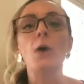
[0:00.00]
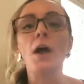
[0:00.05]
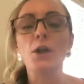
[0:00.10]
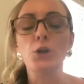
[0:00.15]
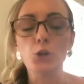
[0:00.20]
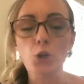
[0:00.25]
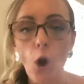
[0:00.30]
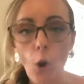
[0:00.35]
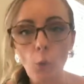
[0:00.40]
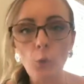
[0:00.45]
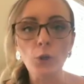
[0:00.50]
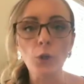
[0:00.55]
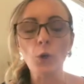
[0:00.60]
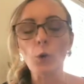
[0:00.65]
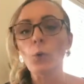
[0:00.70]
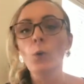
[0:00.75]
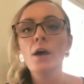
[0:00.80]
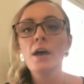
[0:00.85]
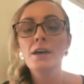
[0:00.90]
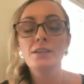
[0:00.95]
and know
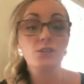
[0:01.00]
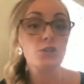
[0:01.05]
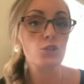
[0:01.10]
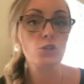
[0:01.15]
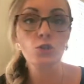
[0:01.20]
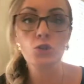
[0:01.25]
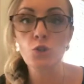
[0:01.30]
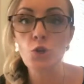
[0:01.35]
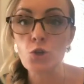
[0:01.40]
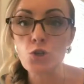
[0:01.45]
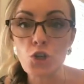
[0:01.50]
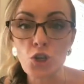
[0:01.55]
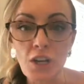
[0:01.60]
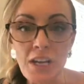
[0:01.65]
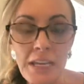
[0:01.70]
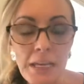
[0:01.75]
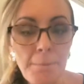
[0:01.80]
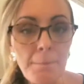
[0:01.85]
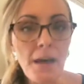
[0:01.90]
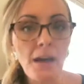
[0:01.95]
you. Did you use your
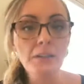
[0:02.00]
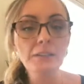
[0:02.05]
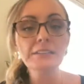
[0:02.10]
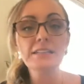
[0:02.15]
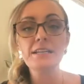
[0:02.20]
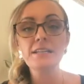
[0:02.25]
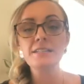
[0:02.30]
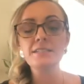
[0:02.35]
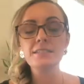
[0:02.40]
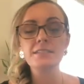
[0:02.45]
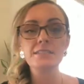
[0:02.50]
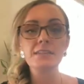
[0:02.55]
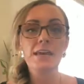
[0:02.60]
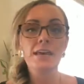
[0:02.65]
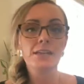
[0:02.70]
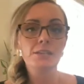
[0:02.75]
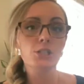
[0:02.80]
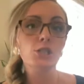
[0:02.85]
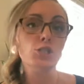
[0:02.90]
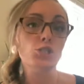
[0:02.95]
email list?
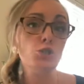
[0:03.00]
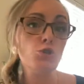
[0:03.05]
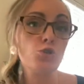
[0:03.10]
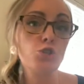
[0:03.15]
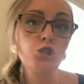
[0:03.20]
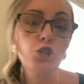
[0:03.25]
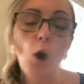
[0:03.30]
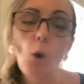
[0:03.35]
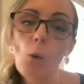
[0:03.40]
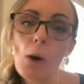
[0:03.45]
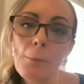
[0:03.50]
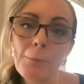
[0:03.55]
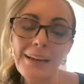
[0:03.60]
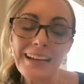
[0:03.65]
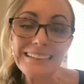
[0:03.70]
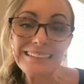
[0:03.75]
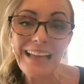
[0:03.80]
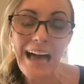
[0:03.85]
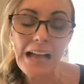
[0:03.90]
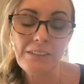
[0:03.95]
Did you show up
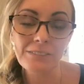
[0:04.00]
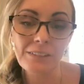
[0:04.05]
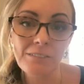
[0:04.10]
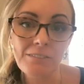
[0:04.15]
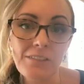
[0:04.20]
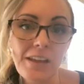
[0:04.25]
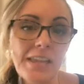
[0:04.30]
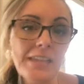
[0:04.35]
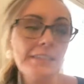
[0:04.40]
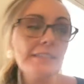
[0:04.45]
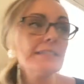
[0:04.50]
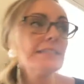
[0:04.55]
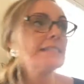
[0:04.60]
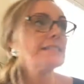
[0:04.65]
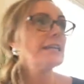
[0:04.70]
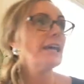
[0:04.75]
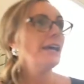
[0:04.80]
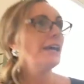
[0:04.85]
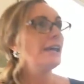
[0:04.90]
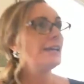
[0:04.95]
at live
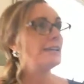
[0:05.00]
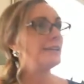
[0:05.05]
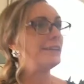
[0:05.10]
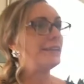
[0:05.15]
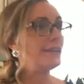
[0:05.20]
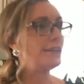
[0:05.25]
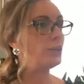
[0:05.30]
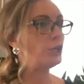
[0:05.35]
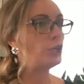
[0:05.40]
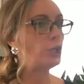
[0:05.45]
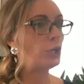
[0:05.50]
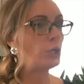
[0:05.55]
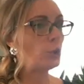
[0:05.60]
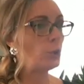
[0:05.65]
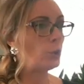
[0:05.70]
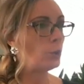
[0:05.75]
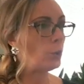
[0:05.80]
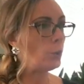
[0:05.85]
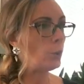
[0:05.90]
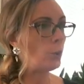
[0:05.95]
events? Did
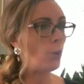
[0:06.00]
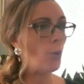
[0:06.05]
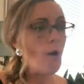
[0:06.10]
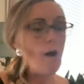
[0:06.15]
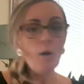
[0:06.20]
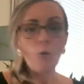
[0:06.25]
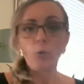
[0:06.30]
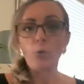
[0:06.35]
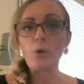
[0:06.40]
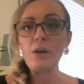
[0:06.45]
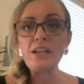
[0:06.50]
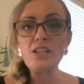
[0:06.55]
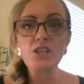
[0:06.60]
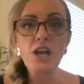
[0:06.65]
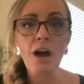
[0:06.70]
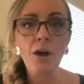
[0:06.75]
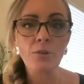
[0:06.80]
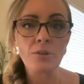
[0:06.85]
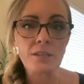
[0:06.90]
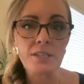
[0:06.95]
you reach
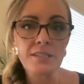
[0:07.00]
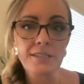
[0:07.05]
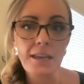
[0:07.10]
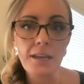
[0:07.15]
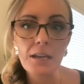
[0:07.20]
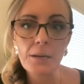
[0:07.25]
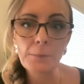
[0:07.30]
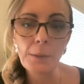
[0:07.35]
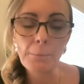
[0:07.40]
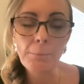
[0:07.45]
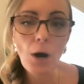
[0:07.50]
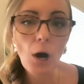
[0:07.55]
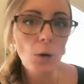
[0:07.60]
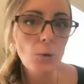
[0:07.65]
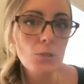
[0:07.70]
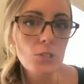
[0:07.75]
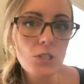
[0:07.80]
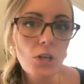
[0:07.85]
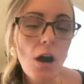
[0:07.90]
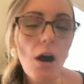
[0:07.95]
out and send them a
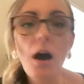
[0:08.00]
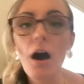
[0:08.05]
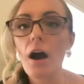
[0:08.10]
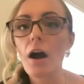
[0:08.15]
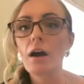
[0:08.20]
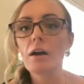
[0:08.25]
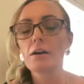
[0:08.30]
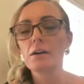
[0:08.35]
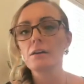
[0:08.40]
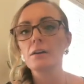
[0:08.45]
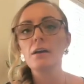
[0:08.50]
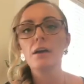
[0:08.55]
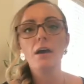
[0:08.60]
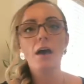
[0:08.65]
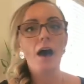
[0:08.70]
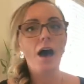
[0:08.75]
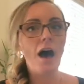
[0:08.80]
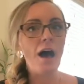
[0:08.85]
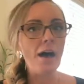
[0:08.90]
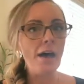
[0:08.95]
postcard,
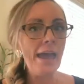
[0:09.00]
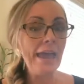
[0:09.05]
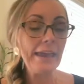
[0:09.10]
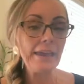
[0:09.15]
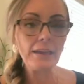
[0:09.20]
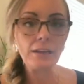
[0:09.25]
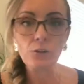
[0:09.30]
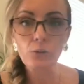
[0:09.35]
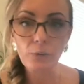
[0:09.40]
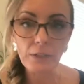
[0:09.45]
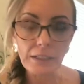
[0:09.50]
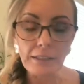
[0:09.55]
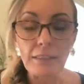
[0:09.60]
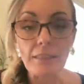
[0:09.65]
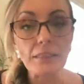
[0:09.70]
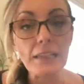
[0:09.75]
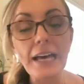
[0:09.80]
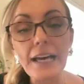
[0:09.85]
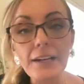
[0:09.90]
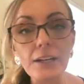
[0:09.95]
a
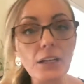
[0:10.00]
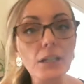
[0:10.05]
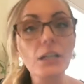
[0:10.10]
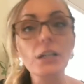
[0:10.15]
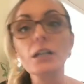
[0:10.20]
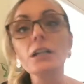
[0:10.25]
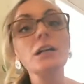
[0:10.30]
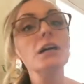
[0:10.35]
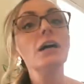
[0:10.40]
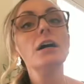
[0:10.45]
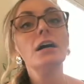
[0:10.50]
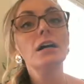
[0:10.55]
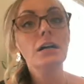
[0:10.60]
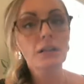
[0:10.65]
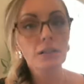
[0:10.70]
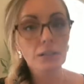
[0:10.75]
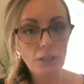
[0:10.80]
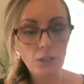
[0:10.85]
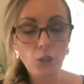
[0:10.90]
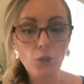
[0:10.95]
handwritten letter?
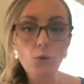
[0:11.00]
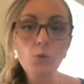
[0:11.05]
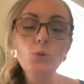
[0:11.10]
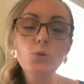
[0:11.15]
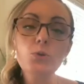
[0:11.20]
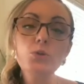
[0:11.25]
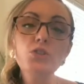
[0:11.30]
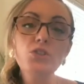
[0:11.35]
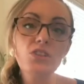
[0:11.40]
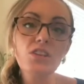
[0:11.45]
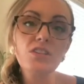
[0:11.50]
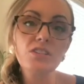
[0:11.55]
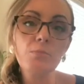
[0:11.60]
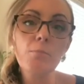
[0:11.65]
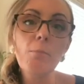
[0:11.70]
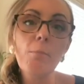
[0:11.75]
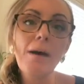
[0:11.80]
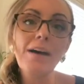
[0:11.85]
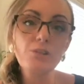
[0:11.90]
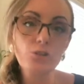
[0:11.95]
Use this
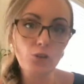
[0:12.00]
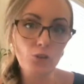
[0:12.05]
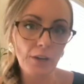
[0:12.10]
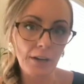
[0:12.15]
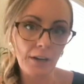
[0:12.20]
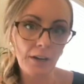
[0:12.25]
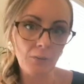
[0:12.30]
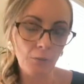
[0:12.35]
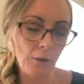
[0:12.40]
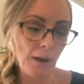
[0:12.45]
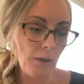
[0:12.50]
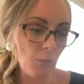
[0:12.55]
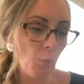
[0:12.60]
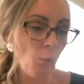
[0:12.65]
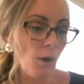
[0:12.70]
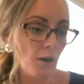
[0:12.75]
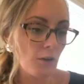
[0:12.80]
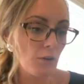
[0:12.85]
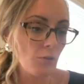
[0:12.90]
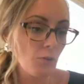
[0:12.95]
metric, right?
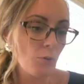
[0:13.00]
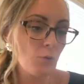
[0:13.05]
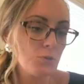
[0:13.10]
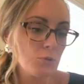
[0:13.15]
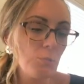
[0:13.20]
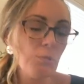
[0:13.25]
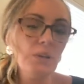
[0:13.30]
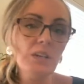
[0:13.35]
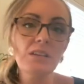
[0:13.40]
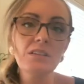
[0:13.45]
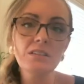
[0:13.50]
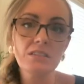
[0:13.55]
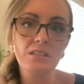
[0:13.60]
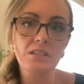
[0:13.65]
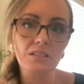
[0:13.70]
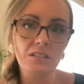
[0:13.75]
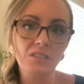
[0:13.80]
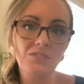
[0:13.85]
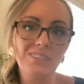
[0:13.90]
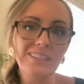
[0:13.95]
What are those
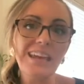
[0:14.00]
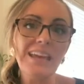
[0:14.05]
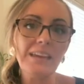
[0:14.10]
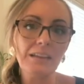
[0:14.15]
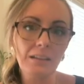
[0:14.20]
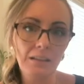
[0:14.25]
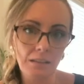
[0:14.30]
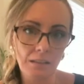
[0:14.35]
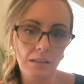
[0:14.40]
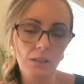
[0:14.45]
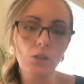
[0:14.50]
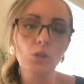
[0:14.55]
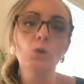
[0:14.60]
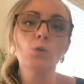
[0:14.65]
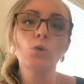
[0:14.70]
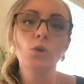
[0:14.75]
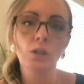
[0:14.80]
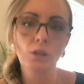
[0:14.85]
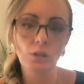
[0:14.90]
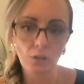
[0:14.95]
pieces of data that
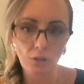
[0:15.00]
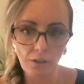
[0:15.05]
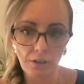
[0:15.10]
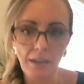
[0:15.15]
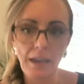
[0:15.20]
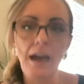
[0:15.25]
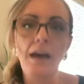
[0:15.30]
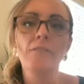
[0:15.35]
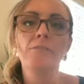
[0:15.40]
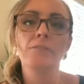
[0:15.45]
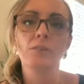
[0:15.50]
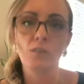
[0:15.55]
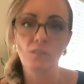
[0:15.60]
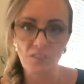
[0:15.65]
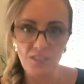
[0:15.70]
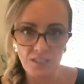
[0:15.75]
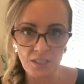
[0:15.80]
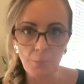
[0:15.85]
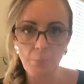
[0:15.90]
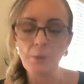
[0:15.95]
you can look at for
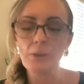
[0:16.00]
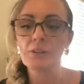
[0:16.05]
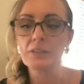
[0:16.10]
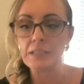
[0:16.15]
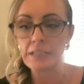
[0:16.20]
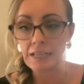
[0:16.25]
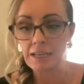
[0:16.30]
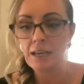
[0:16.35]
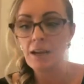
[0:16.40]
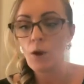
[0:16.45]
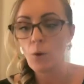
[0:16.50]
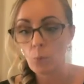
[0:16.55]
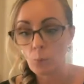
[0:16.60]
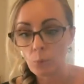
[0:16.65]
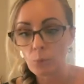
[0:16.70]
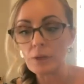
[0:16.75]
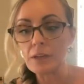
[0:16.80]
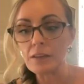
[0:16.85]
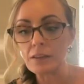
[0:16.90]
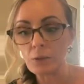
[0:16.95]
visibility?
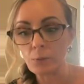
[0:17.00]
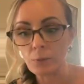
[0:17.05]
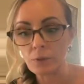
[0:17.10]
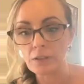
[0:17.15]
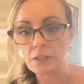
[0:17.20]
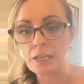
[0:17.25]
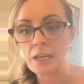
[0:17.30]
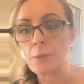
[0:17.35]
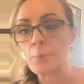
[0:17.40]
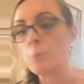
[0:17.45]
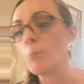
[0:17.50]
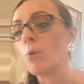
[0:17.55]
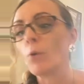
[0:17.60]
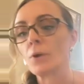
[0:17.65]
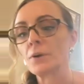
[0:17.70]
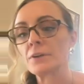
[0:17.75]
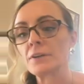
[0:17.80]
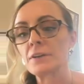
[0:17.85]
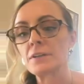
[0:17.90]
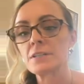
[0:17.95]
Really, really
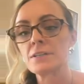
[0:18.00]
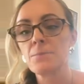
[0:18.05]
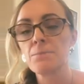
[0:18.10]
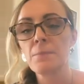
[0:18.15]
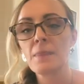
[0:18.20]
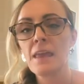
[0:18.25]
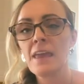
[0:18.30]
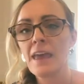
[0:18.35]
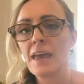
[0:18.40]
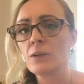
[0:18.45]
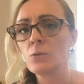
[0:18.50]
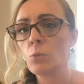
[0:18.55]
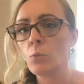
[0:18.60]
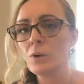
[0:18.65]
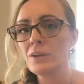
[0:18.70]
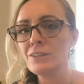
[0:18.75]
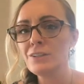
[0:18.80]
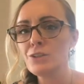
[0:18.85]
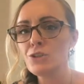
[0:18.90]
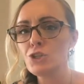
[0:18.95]
important. And
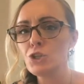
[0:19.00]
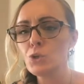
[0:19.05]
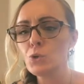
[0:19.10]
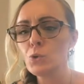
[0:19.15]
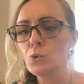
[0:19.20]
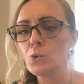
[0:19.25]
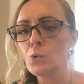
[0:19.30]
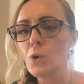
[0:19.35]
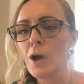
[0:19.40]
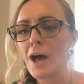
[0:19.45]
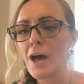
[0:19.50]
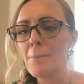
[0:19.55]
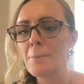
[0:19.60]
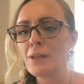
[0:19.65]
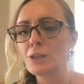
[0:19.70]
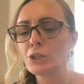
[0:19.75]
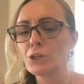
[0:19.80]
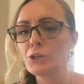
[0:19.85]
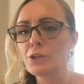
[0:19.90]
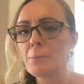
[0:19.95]
what did you
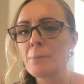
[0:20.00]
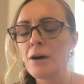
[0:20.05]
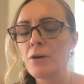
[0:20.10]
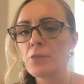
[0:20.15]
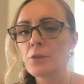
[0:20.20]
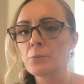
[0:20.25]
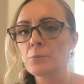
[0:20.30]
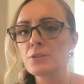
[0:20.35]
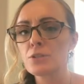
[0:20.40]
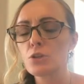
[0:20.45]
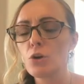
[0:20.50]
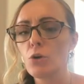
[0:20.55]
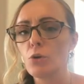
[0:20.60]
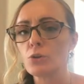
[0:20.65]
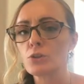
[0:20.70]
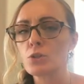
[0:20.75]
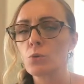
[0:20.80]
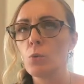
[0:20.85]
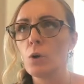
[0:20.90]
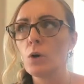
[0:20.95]
learn about the
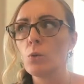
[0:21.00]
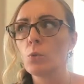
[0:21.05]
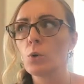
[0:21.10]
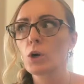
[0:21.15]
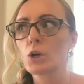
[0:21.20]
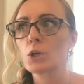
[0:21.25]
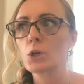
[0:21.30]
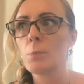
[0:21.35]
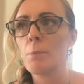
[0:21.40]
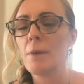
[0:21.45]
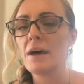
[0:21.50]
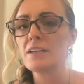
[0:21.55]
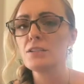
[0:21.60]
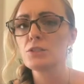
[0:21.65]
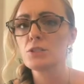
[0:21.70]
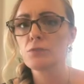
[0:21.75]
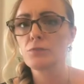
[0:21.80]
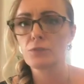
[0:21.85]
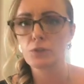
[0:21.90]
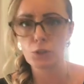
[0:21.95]
results? What worked
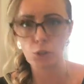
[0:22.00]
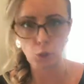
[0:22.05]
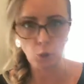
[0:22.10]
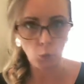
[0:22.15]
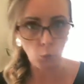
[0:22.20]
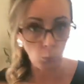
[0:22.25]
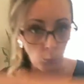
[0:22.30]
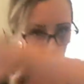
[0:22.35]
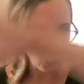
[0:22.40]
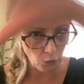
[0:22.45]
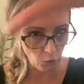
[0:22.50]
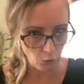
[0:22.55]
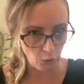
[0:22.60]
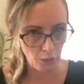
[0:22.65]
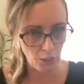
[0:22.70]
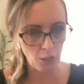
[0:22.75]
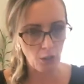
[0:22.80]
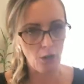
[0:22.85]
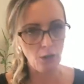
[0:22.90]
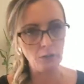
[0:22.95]
best for you when you
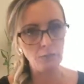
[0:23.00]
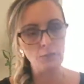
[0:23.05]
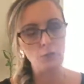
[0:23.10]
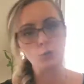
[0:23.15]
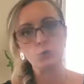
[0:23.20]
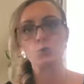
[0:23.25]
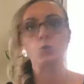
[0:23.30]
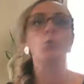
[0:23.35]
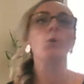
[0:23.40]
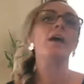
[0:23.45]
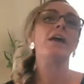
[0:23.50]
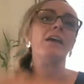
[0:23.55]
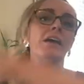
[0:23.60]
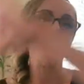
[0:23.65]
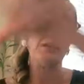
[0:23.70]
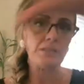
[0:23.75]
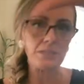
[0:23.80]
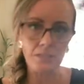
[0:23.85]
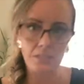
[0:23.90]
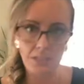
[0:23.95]
look at all of those
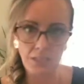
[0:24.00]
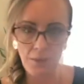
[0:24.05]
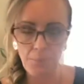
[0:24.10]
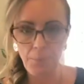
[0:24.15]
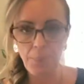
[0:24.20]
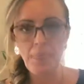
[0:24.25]
ways